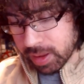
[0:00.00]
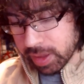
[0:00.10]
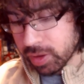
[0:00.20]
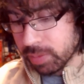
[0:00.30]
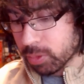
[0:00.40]
A
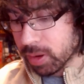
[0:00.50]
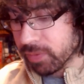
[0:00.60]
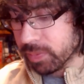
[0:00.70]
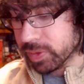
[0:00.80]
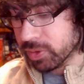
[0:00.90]
young boy
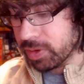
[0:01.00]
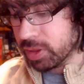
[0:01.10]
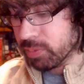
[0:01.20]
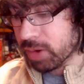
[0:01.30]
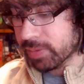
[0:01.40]
from prestigious
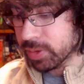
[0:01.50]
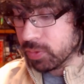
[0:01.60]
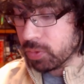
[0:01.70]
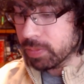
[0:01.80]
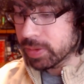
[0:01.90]
private
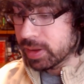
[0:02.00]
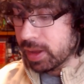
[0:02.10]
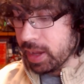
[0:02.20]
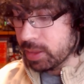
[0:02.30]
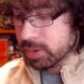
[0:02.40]
school.
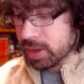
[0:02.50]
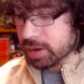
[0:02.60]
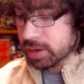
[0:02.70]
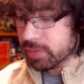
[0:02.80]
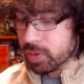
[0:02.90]
He looks down
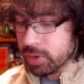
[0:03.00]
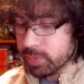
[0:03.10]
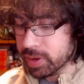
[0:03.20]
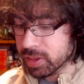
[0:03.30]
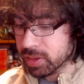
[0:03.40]
on others,
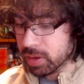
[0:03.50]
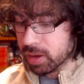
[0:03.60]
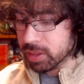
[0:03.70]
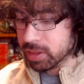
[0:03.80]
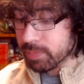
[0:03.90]
but he's
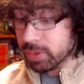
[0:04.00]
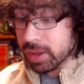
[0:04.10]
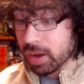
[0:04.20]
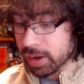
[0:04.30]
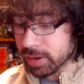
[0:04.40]
simply
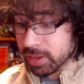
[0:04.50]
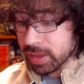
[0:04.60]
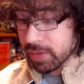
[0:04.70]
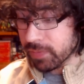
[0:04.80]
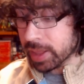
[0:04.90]
honestly
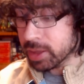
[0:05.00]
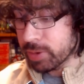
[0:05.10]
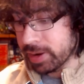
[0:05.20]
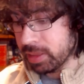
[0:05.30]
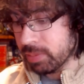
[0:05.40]

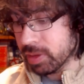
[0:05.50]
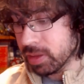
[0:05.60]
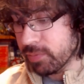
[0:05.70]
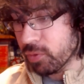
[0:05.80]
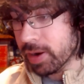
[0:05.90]
evaluating them instead
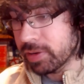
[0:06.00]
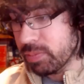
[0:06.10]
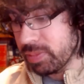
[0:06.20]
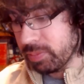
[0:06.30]
of trying to be